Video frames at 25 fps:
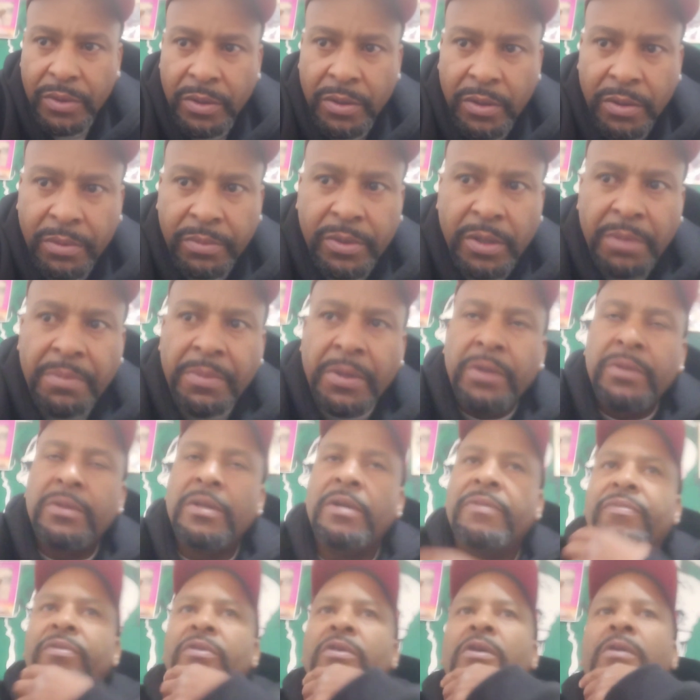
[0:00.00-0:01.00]
You know what I'm talking about?
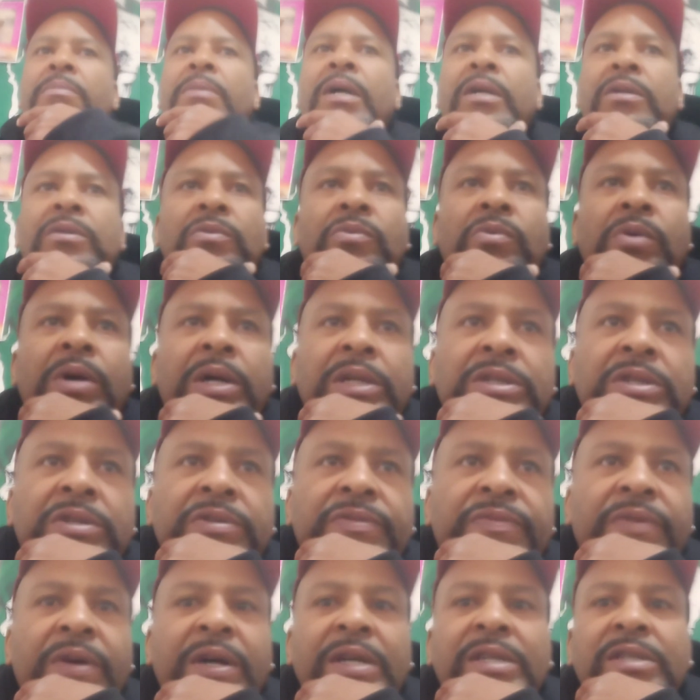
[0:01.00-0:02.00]
And if you go back to watch
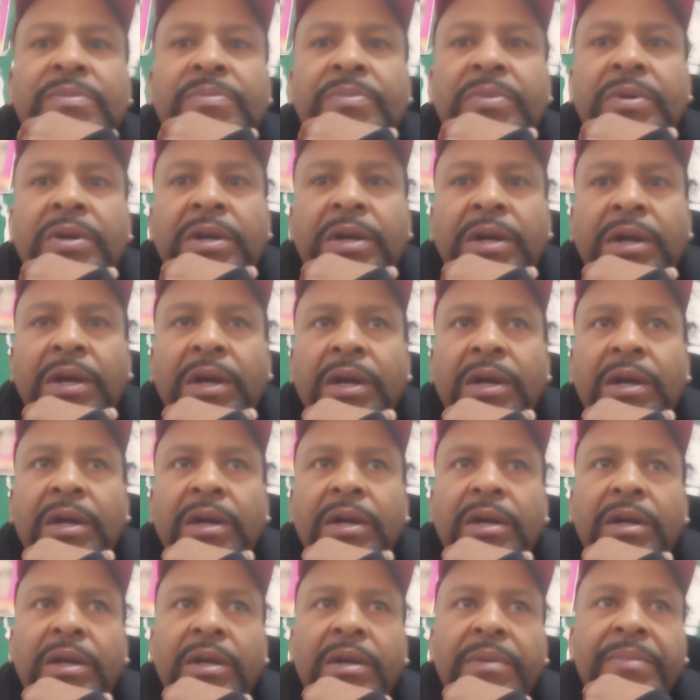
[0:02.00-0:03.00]
his fights, bruh,
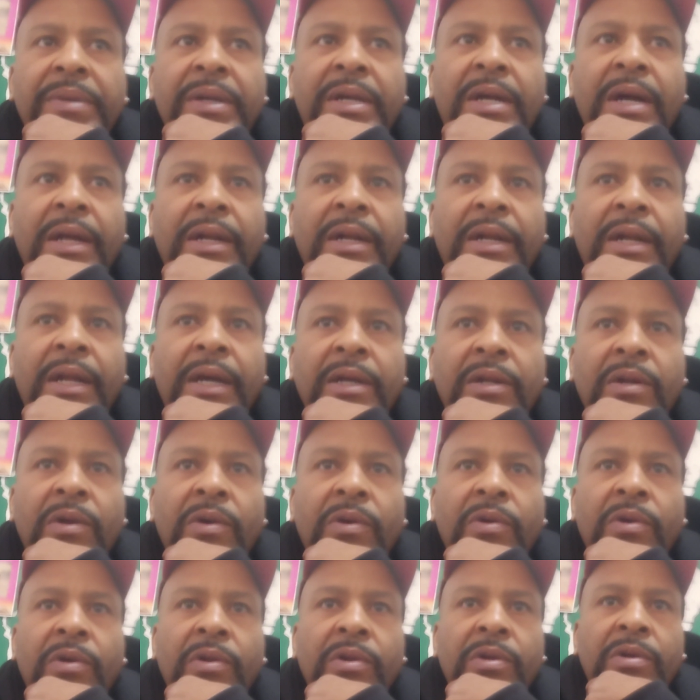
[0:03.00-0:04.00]
it'd be kind of like in the
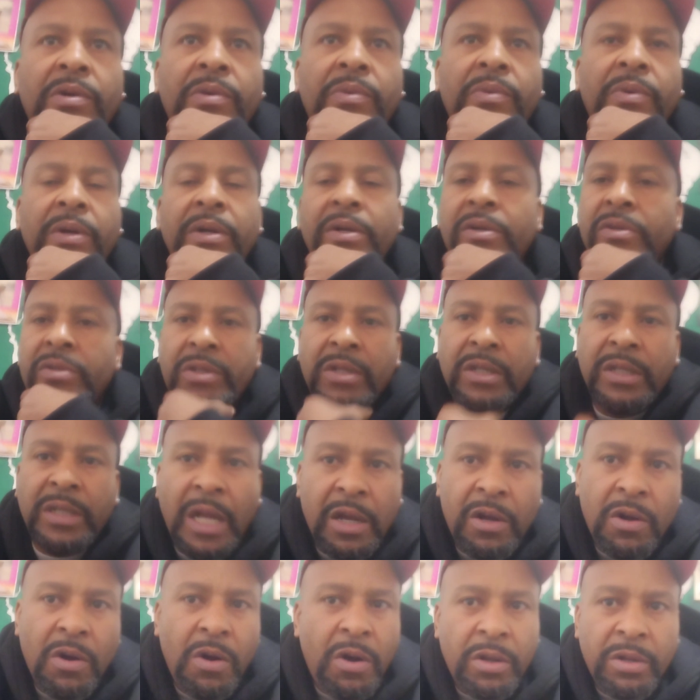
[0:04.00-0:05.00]
earlier rounds, just
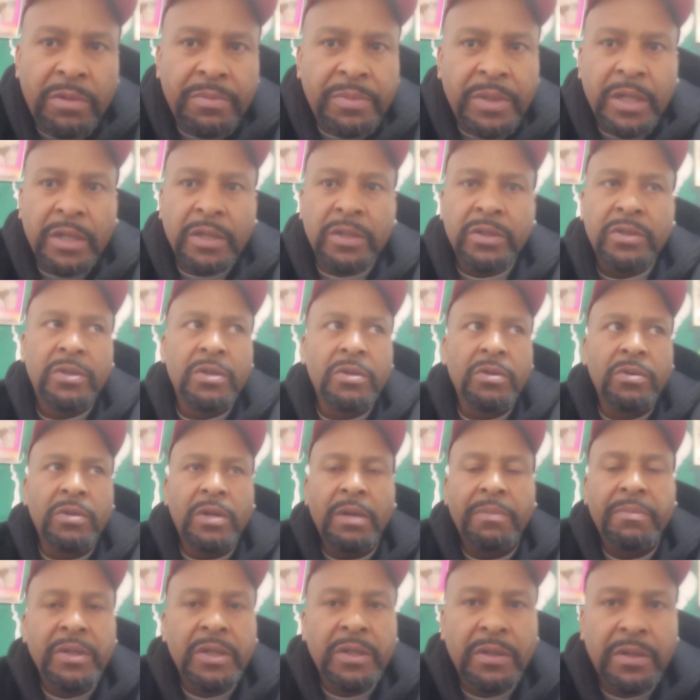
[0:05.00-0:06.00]
like all them niggas do.
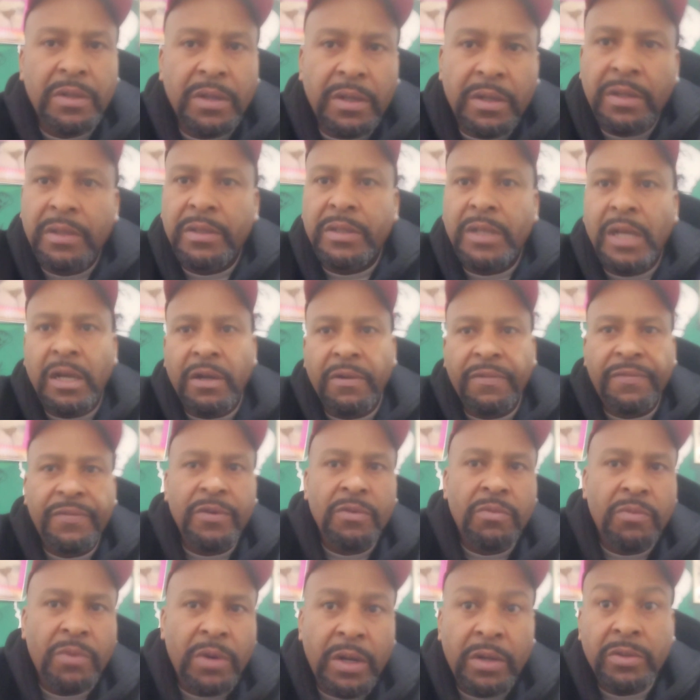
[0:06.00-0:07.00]
That be uh, take a
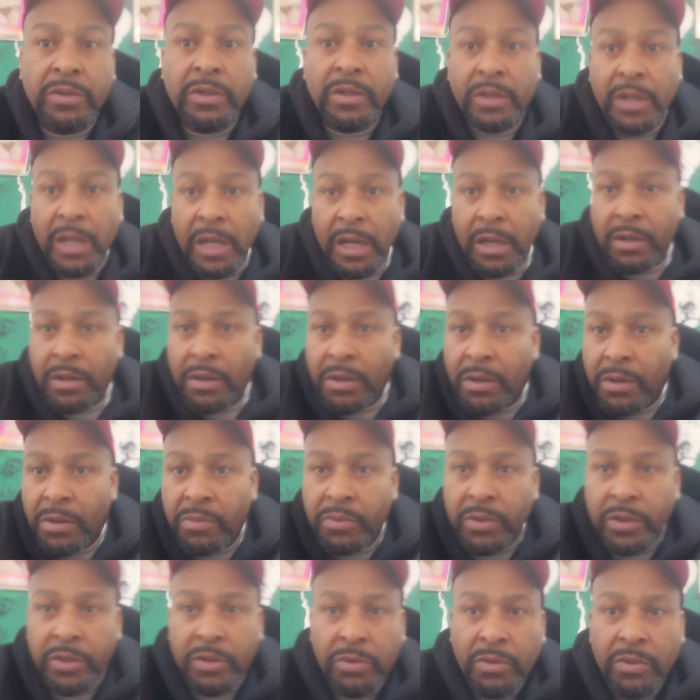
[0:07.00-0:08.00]
few rounds to download
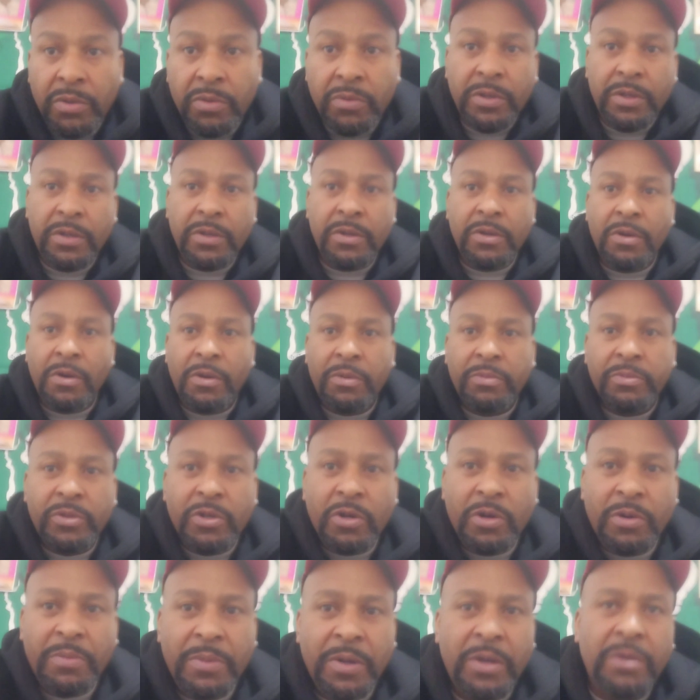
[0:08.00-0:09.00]
what you doing here, you know what I'm
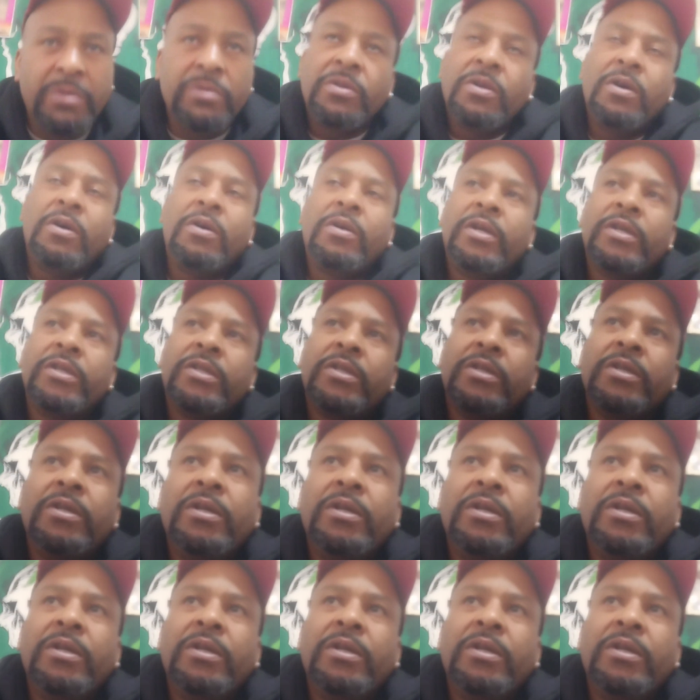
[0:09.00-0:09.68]
talking about, and all that